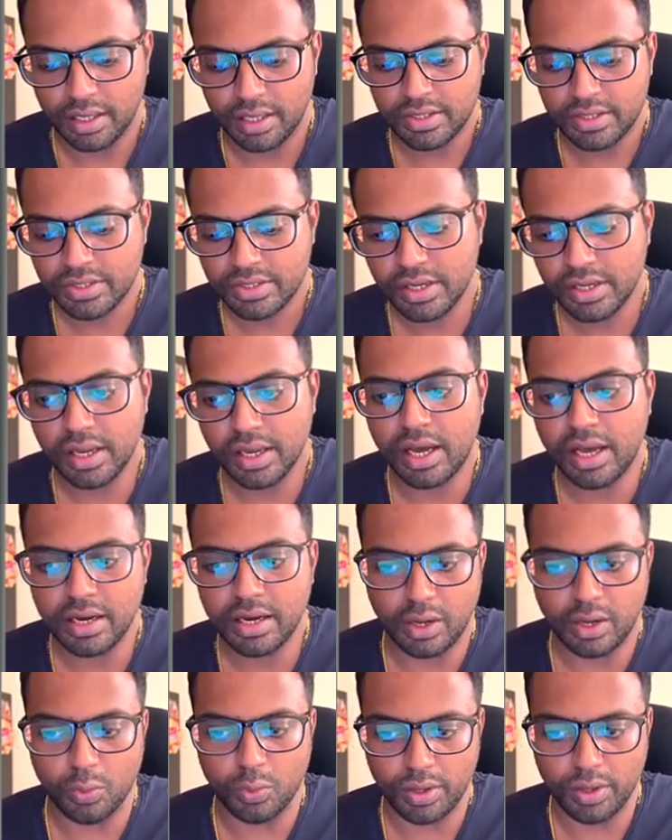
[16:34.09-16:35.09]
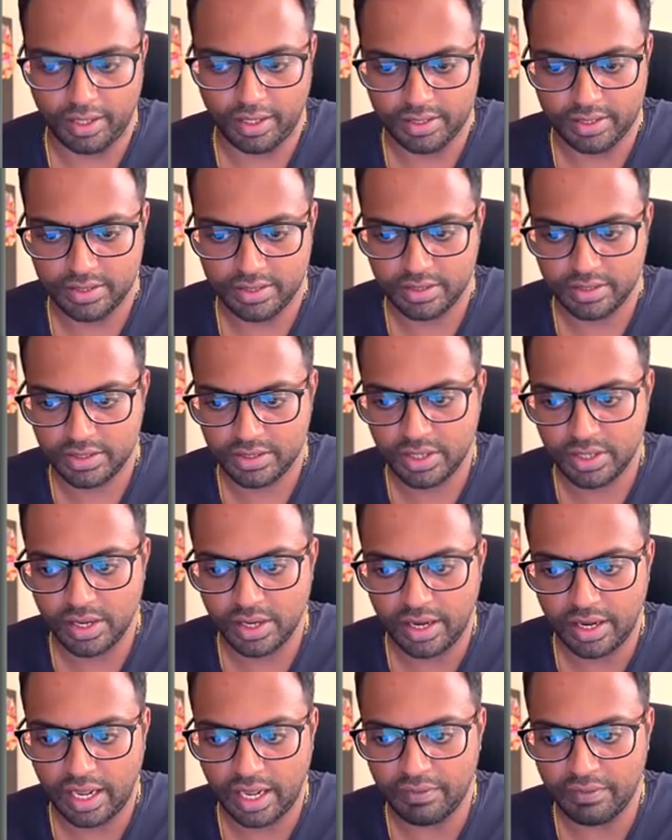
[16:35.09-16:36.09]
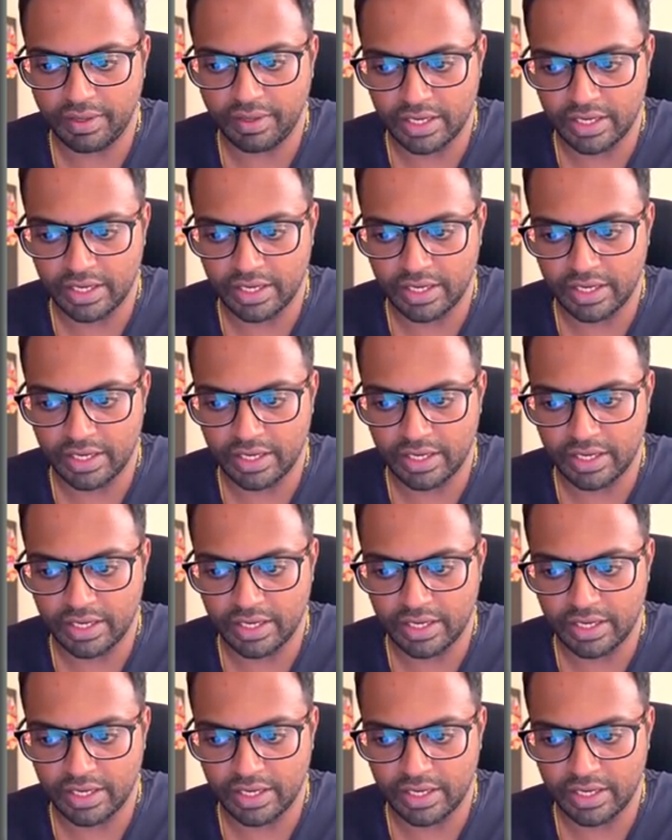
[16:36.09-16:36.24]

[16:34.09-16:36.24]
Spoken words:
still are outliers, still are having